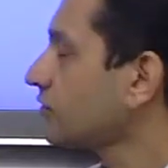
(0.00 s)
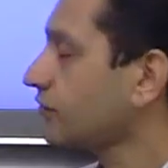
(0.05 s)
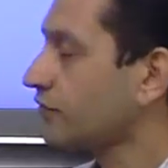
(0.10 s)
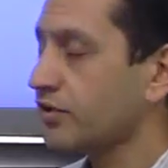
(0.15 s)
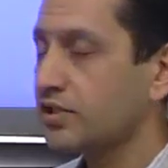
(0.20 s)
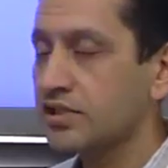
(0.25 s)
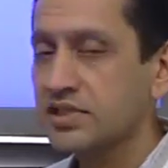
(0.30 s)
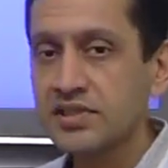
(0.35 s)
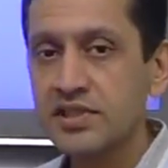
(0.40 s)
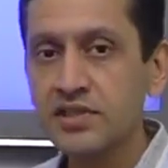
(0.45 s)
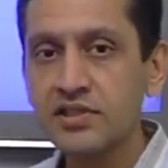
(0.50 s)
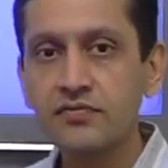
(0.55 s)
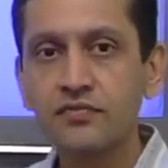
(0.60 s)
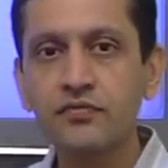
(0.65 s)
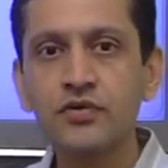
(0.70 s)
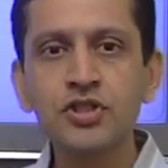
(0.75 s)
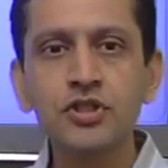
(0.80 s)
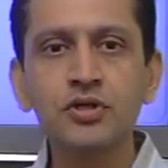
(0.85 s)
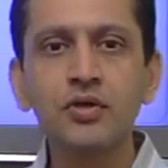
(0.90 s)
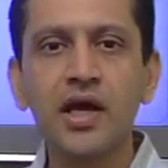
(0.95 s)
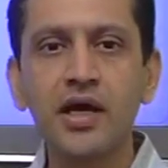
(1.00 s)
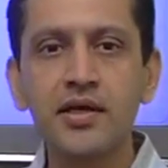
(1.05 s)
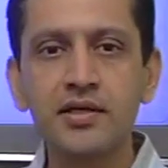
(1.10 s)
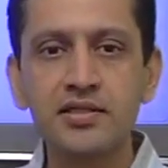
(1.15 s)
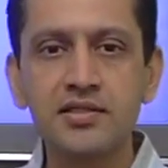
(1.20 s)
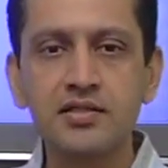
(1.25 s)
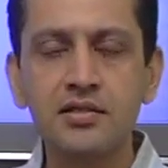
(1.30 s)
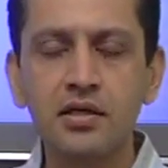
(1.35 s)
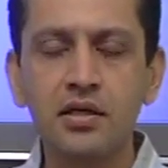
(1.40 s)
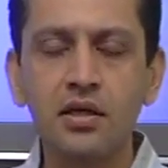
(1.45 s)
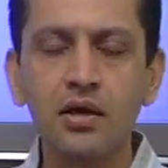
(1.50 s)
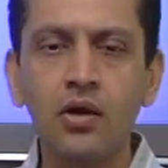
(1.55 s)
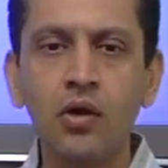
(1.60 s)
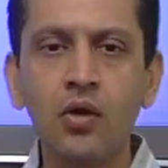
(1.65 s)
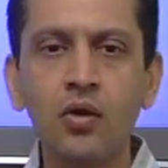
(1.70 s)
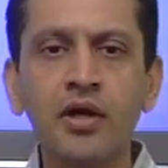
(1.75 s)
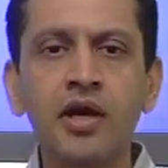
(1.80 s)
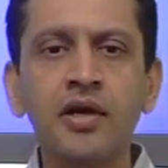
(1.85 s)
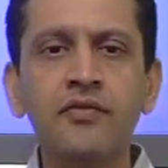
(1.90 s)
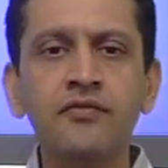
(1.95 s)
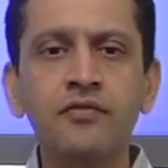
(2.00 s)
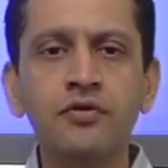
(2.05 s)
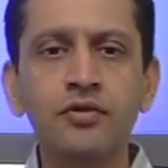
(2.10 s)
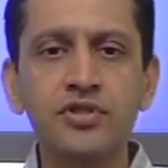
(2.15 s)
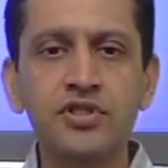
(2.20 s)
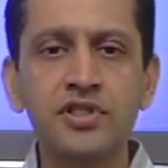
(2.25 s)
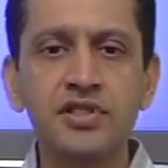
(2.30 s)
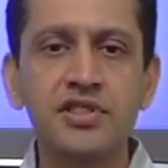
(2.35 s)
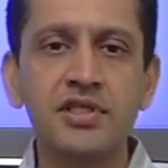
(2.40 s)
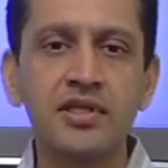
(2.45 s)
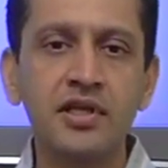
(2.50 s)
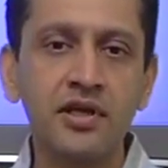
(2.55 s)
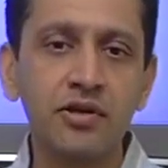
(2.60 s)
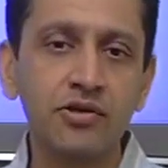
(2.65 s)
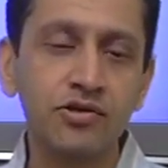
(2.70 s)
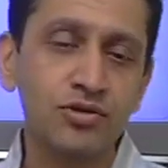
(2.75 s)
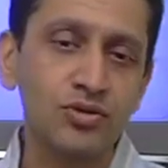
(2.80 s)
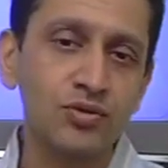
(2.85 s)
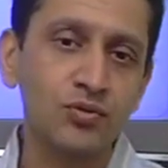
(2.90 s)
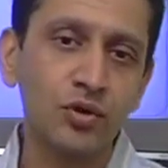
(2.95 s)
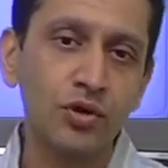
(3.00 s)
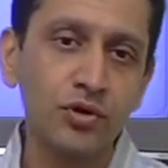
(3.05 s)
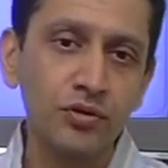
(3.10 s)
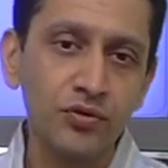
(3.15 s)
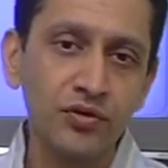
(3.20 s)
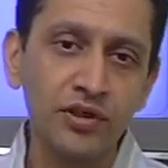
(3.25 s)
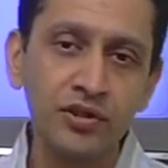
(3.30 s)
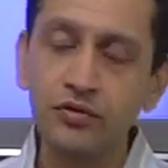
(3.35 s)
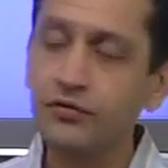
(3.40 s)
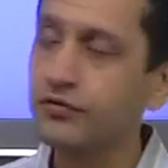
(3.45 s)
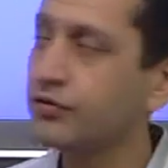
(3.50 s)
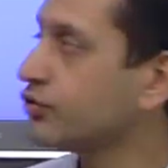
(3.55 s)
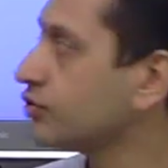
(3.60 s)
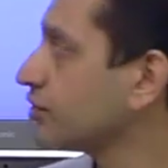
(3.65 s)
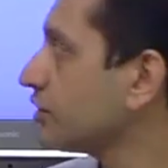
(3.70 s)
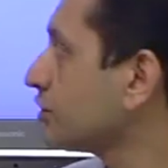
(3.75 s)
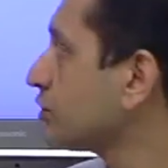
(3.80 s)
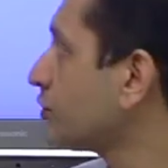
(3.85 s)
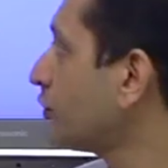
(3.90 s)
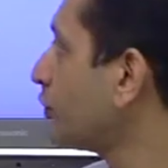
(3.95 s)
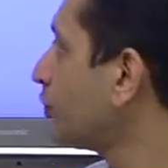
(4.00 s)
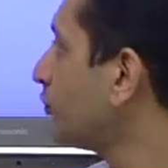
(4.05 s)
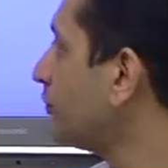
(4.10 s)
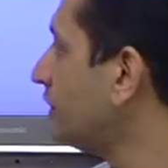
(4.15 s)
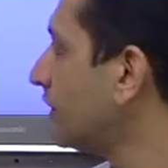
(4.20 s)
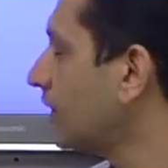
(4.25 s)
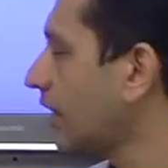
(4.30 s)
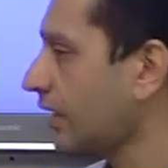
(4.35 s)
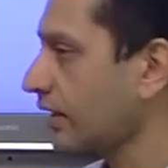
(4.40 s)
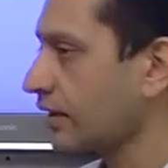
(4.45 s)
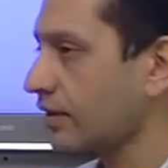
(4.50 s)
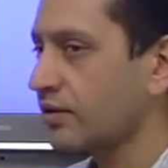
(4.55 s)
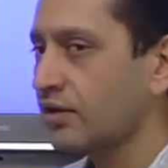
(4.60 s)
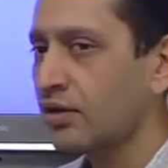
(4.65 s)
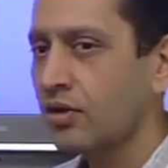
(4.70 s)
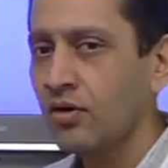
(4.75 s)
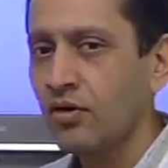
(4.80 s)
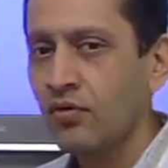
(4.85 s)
So first is visualize. Look at future scenarios. What do you think the future is going to be like?